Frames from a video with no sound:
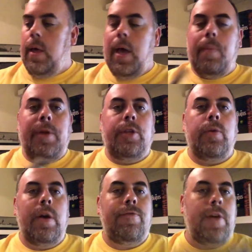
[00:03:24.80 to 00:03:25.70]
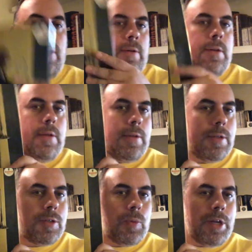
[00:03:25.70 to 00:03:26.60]
happy to have found
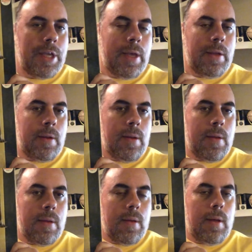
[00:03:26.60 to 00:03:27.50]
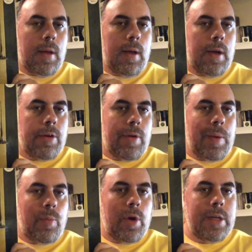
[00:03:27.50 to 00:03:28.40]
this one again.
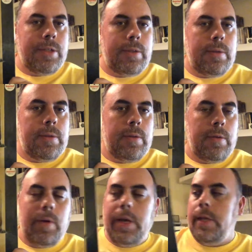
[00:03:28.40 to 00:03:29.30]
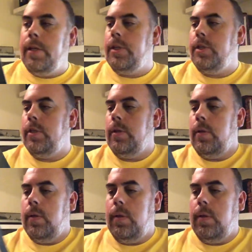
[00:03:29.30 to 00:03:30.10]
Great price, great condition,